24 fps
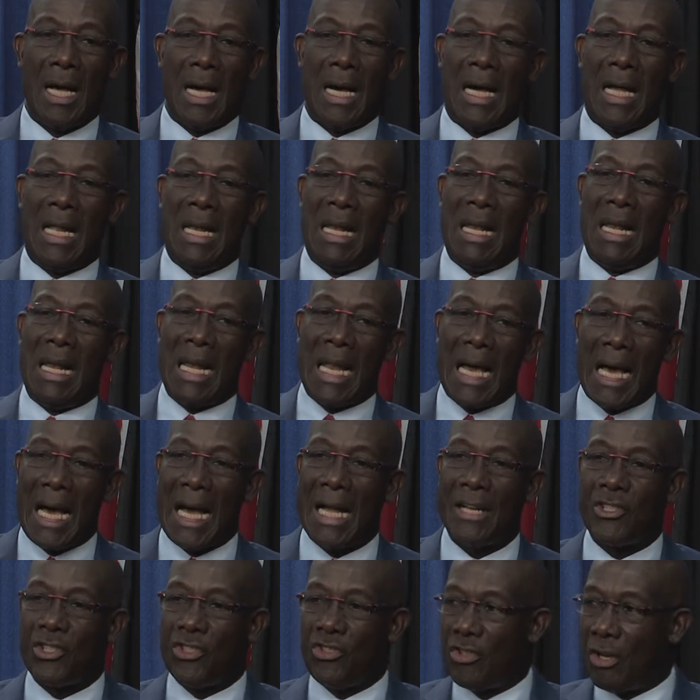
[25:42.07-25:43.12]
a
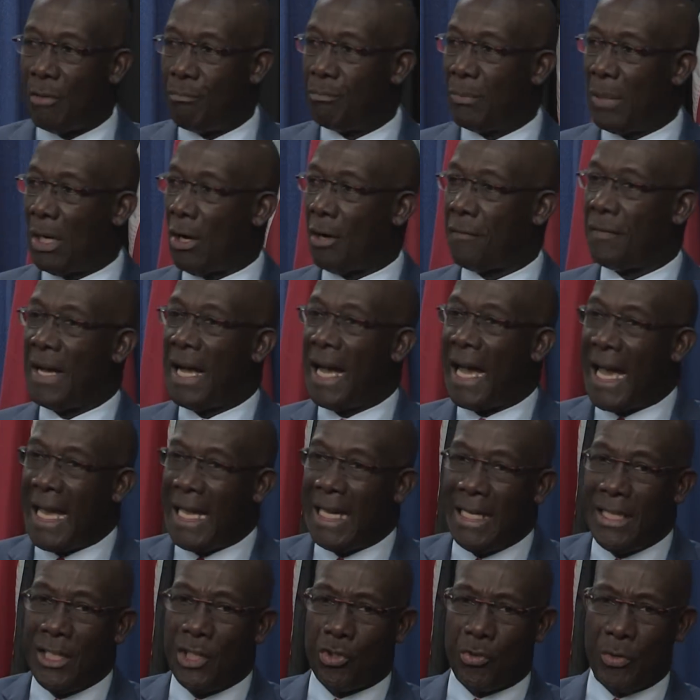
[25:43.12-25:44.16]
large number of
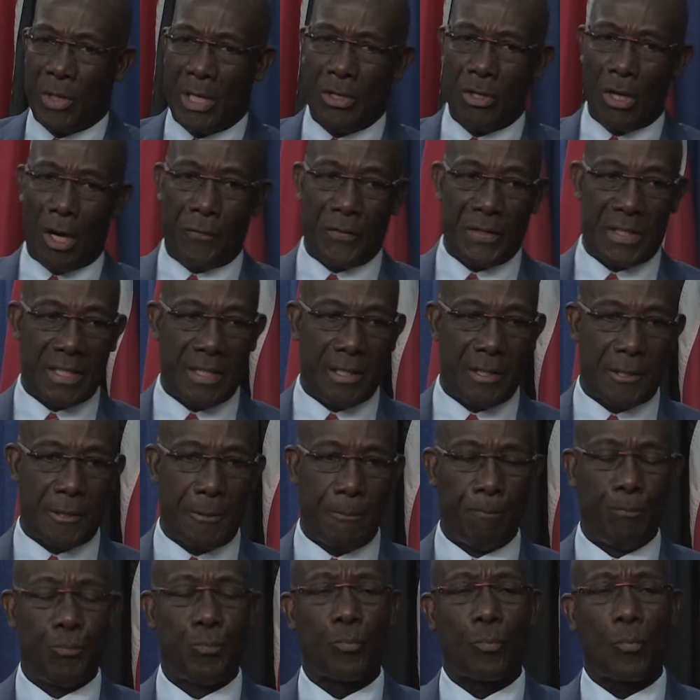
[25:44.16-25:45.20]
highly trained officers
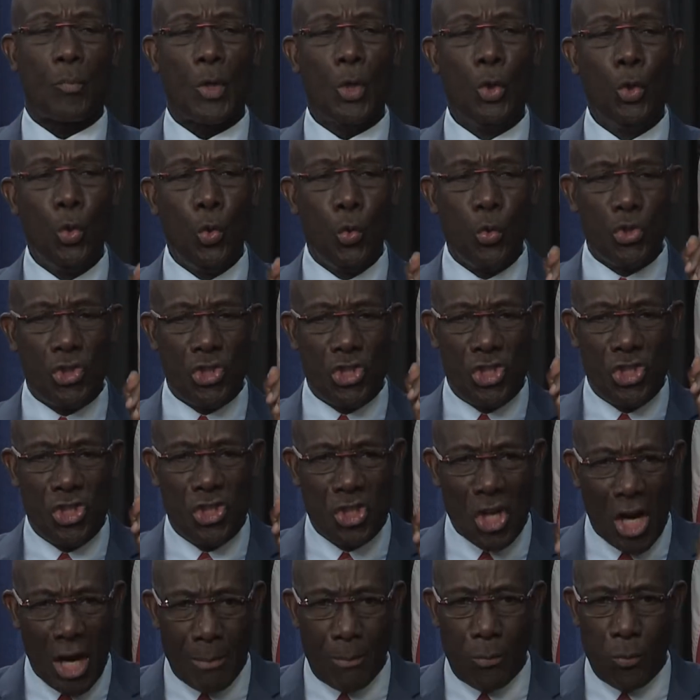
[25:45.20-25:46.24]
whose
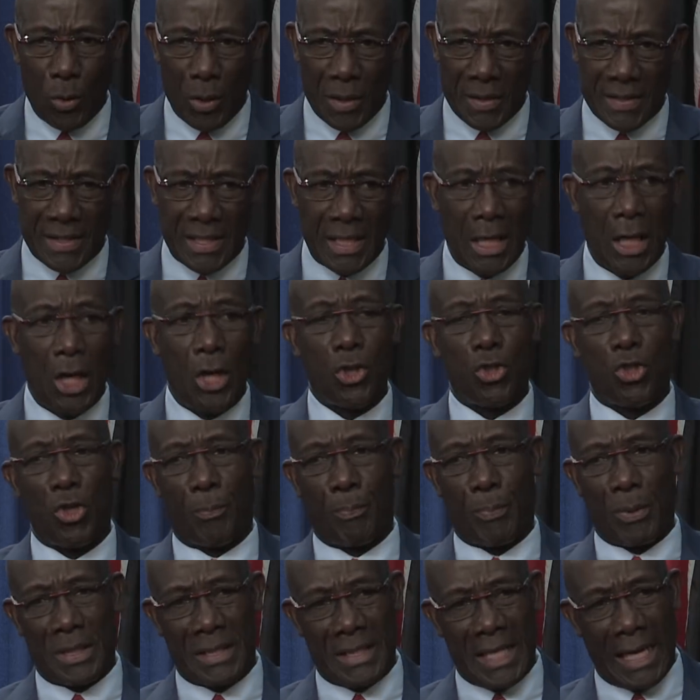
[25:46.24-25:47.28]
job was to
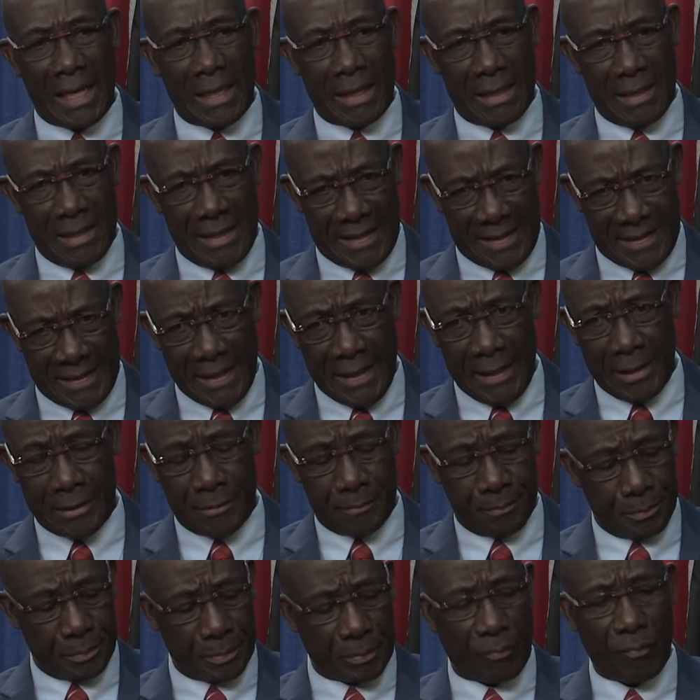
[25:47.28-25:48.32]
protect the state
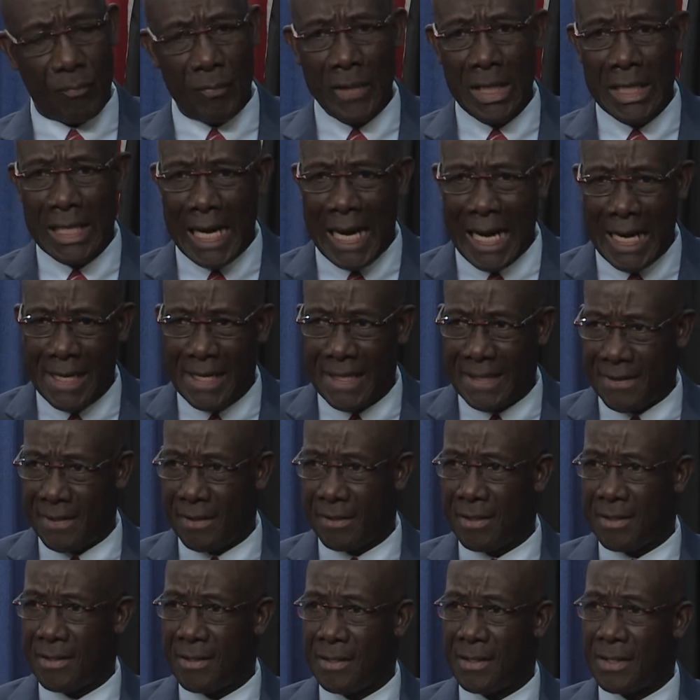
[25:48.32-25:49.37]
and the
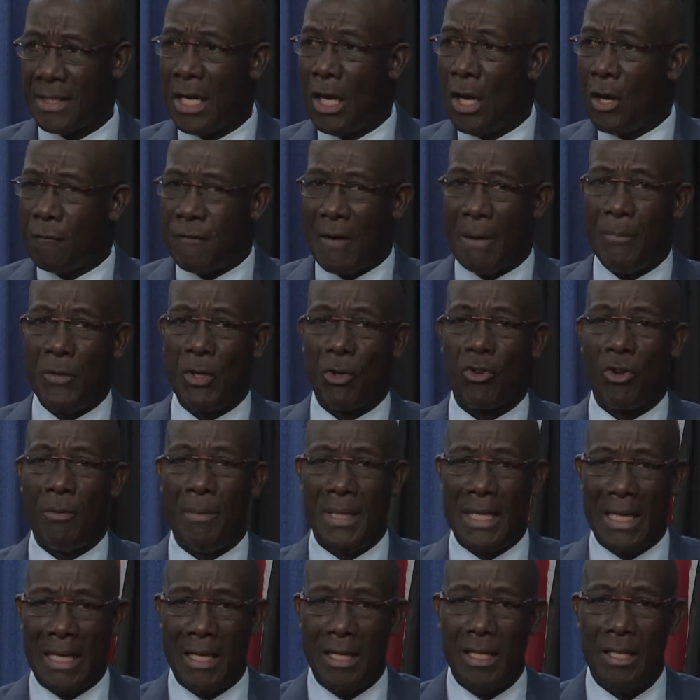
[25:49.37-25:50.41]
citizens from the
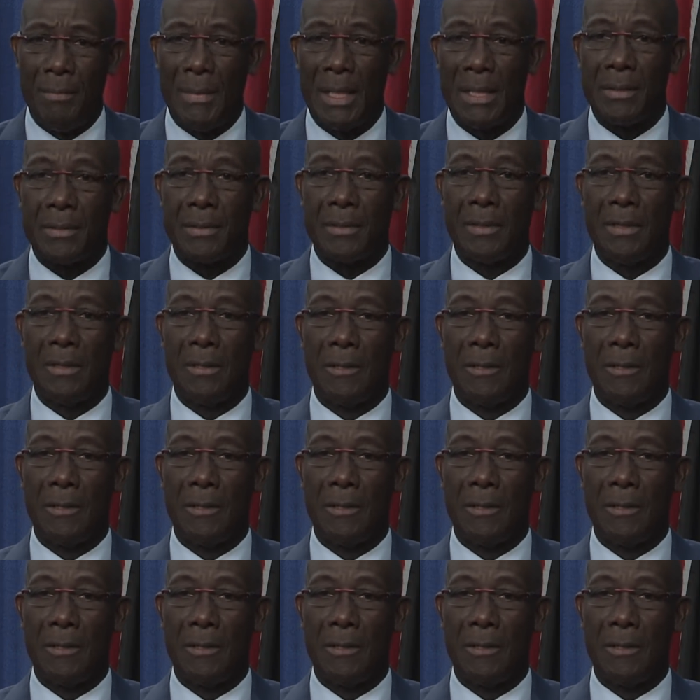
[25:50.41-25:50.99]
criminal element.